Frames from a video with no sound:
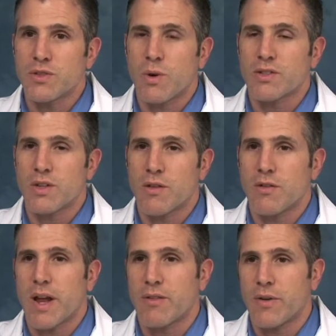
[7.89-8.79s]
as well as
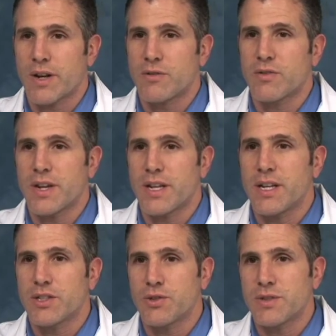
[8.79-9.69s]
other
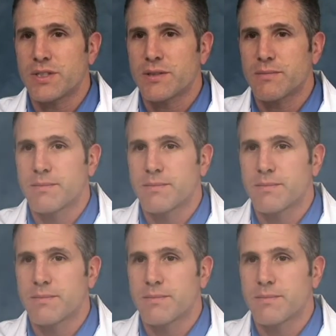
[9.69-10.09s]
athletic-related injuries.